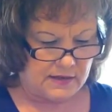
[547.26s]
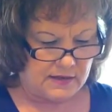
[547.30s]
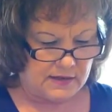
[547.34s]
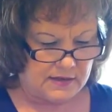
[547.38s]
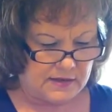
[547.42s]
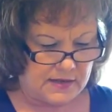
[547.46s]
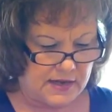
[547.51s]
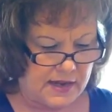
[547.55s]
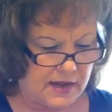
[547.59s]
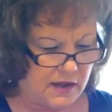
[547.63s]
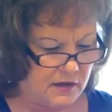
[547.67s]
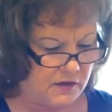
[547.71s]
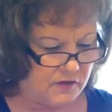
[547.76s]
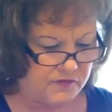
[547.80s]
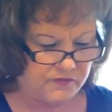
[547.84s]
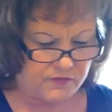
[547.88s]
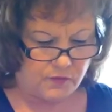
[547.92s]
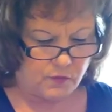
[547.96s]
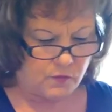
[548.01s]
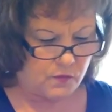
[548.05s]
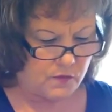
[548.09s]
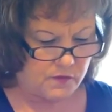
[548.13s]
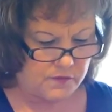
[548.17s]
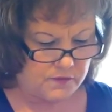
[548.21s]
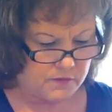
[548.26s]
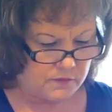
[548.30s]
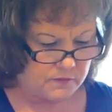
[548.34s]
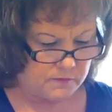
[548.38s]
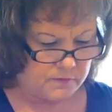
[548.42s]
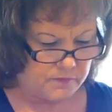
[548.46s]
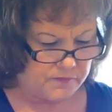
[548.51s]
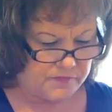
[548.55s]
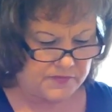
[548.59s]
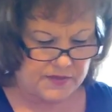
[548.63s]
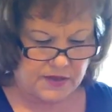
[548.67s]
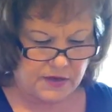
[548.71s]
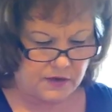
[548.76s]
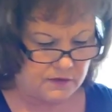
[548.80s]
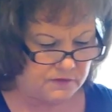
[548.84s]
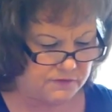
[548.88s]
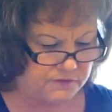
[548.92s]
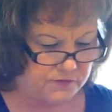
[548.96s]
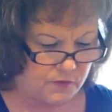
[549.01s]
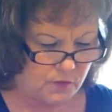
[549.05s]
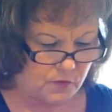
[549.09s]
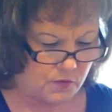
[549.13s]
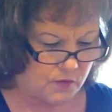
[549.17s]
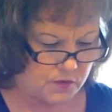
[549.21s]
Now for,
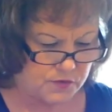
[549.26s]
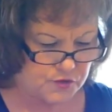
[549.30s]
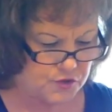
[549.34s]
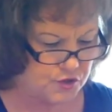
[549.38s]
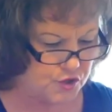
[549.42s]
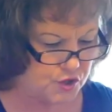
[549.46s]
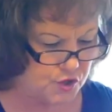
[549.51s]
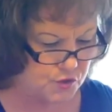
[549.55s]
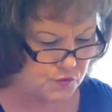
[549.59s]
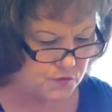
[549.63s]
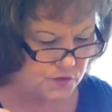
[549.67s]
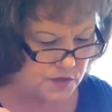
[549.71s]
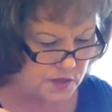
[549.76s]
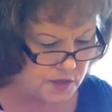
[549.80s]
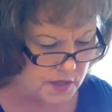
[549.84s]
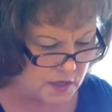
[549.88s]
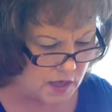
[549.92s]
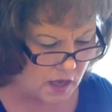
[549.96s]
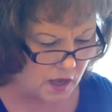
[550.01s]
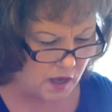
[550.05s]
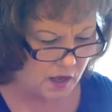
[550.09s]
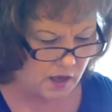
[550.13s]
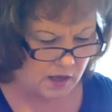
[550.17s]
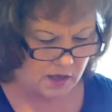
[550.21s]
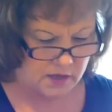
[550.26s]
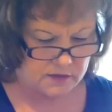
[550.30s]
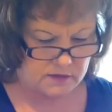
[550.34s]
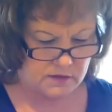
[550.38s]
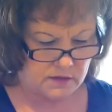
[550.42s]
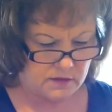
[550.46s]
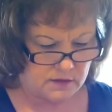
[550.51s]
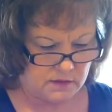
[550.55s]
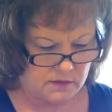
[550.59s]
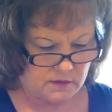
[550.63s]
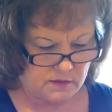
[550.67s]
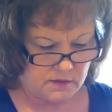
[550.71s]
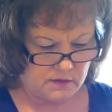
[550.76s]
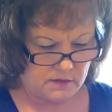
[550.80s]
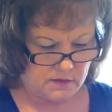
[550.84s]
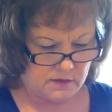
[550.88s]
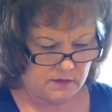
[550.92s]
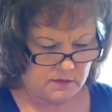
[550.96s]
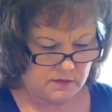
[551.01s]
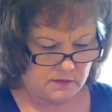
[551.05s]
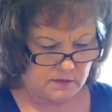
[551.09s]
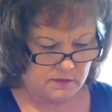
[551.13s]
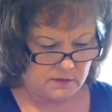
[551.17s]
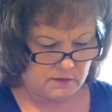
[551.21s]
therefore, do not
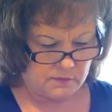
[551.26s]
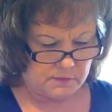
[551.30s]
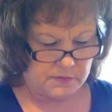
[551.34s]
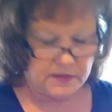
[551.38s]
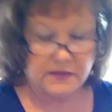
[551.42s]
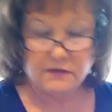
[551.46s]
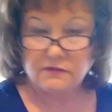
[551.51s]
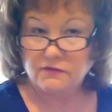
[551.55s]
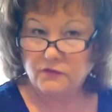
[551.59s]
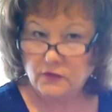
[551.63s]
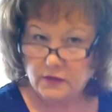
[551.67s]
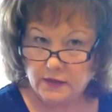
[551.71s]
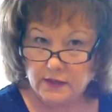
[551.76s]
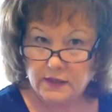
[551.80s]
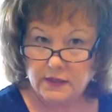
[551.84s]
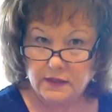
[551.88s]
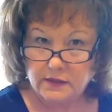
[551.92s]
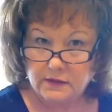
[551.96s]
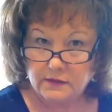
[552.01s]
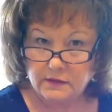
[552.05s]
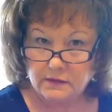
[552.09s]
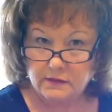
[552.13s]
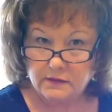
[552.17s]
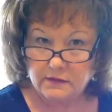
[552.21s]
be afraid.